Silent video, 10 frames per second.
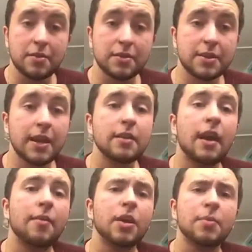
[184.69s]
state
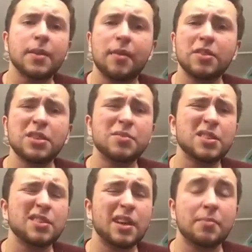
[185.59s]
network, but that really
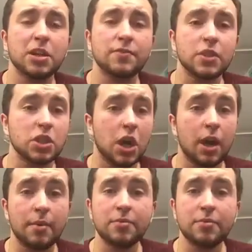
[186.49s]
wasn't much of a job.